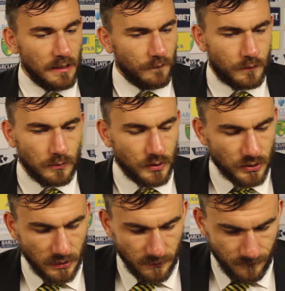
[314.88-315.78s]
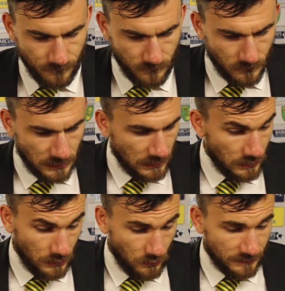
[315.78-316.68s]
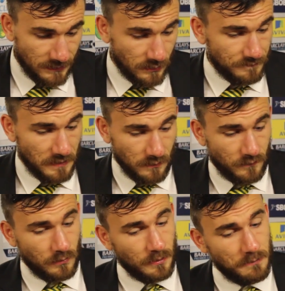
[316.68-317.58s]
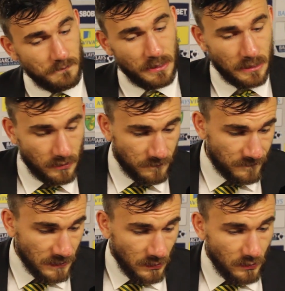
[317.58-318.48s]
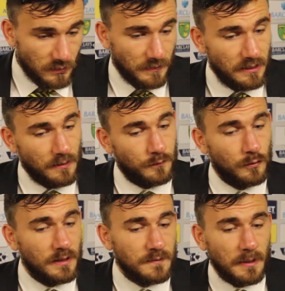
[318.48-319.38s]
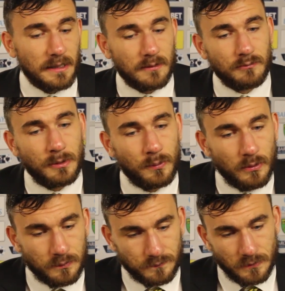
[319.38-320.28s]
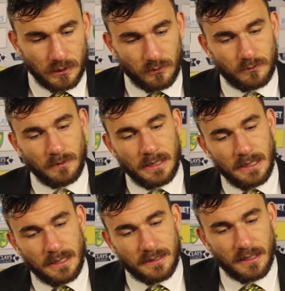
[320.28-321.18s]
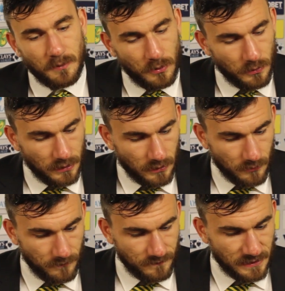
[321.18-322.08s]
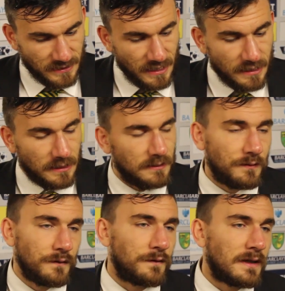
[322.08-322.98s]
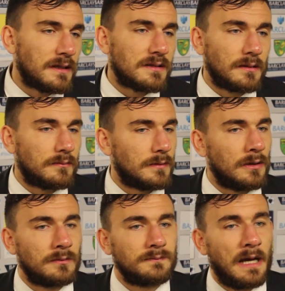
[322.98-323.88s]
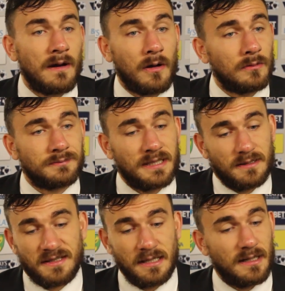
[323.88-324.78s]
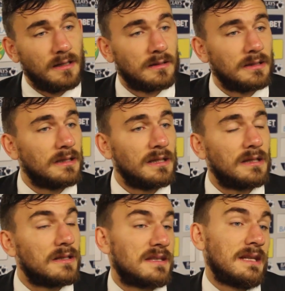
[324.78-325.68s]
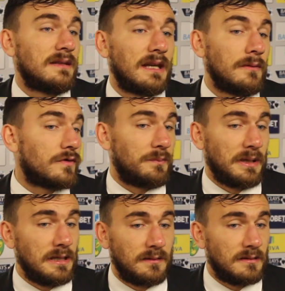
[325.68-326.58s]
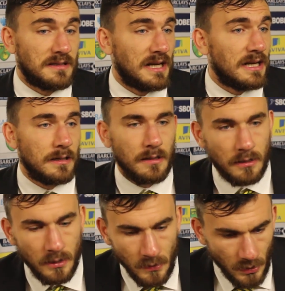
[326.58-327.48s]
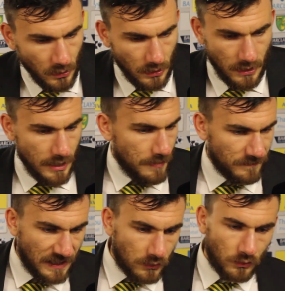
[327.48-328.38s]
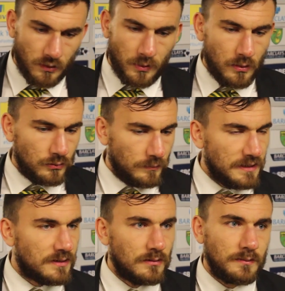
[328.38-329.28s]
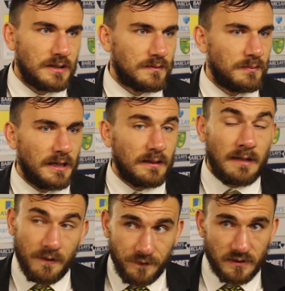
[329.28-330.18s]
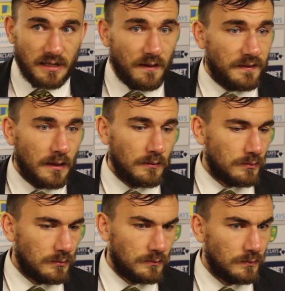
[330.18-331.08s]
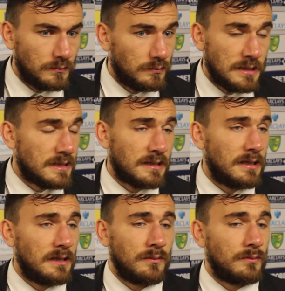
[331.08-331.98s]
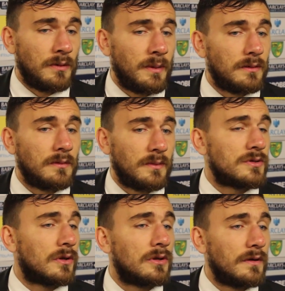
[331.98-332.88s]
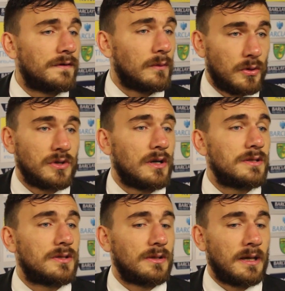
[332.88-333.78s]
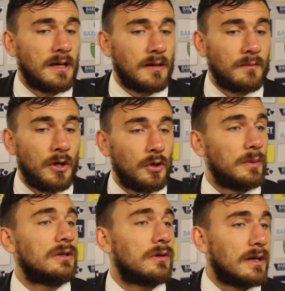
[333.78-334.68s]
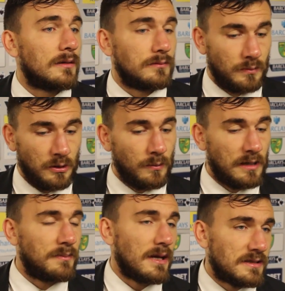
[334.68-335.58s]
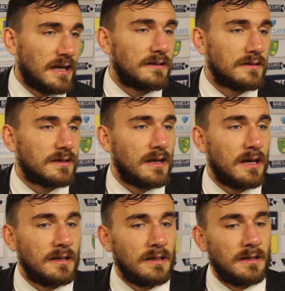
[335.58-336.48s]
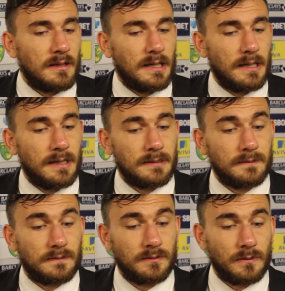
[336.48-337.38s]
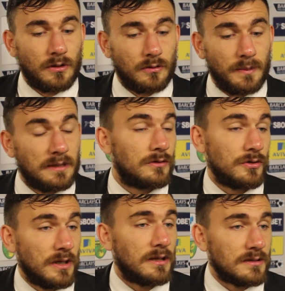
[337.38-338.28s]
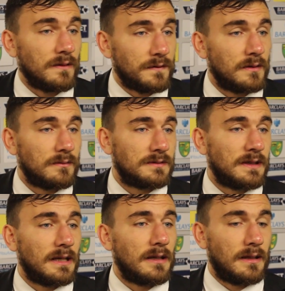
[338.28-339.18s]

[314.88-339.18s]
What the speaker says: Yeah, of course. You know, I did an interview with the media a few weeks back, and people were, you know, saying about desire and different things, and you know, you can see there clearly. You can see in the games we've played, desire, getting on the ball. Nobody's. But that first half there, as I say to you, it wasn't good enough. It wasn't us. We knew that. We knew we had better standards than that. And you know, we had two strikers up front tonight.